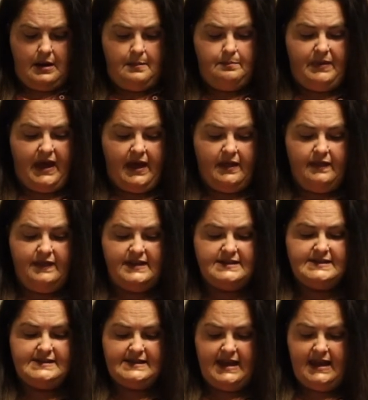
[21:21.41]
But
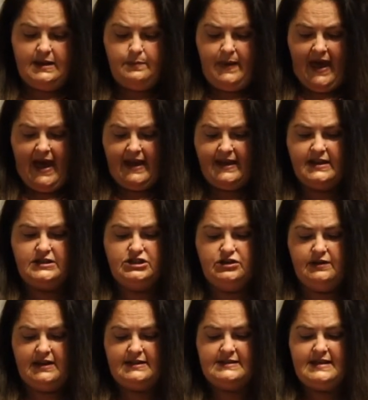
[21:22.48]
this seed package, you
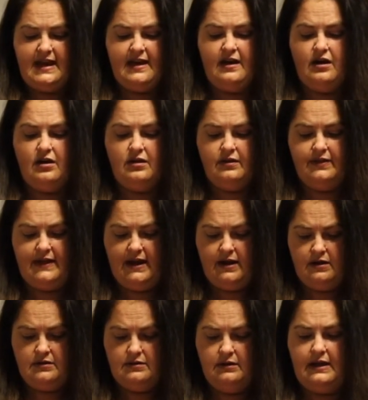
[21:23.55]
can tell
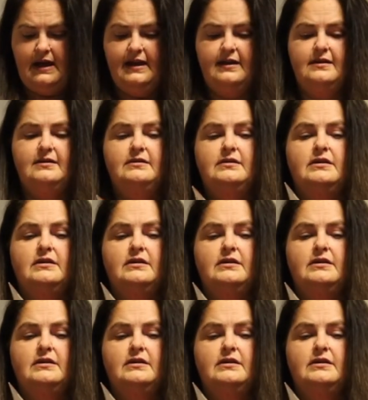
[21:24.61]
they're like,